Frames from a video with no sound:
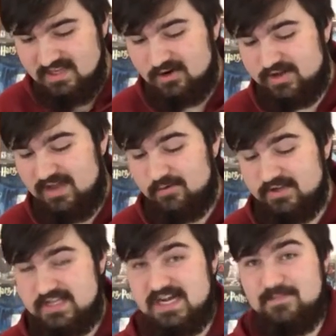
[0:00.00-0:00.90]
Okay, we're
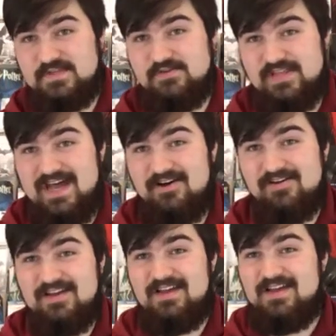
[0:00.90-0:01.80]
in the top two
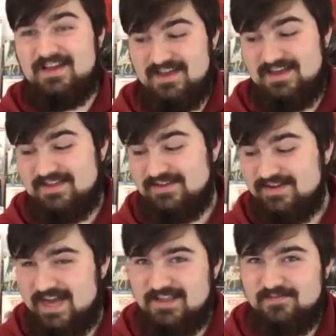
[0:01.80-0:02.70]
now. You
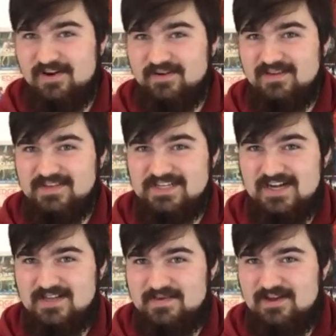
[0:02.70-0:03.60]
guys are probably going to be
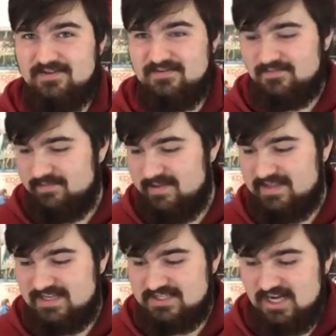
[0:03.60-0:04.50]
shocked about, well, maybe
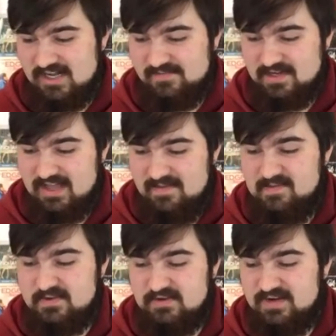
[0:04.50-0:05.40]
not shocked, but a lot of
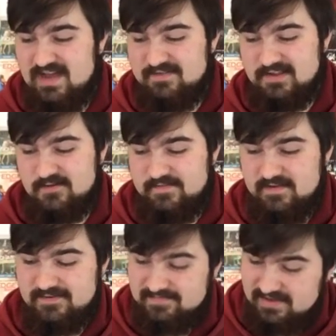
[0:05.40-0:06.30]
people don't have it as their
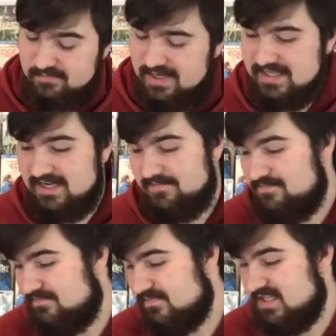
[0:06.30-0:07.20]
favorite, but why
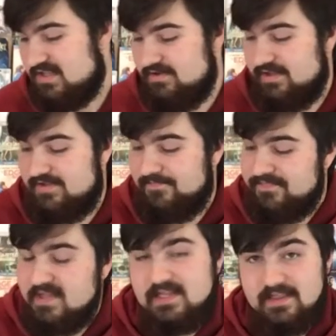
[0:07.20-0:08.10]
not? Let's do this.
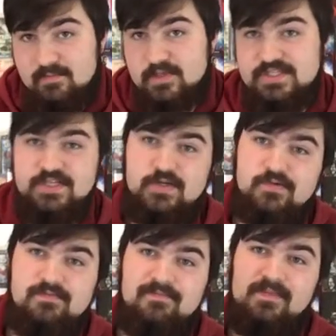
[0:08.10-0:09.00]
Number
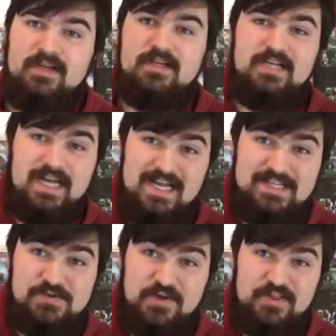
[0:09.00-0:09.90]
two,
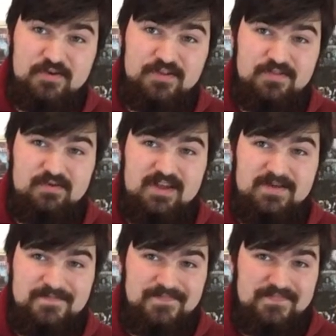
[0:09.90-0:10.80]
Toy Story
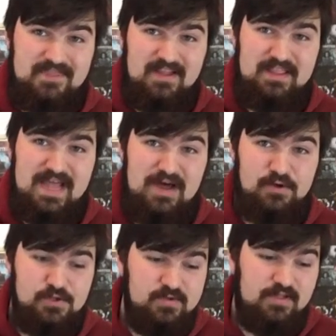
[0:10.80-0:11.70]
3. Now,
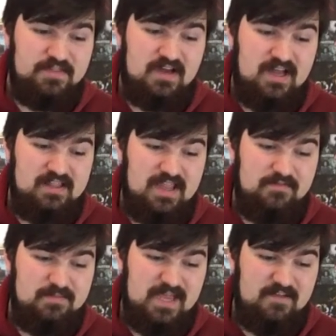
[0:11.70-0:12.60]
who would have thought they
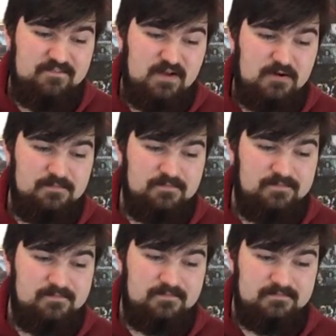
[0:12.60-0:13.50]
would make a film
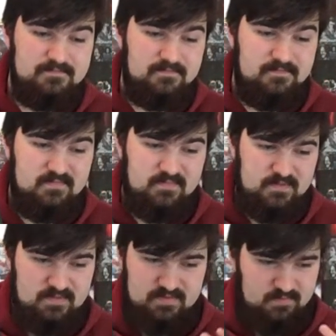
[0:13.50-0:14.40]

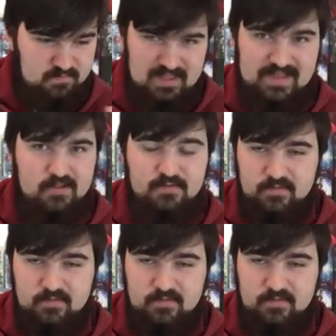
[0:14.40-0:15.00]
let alone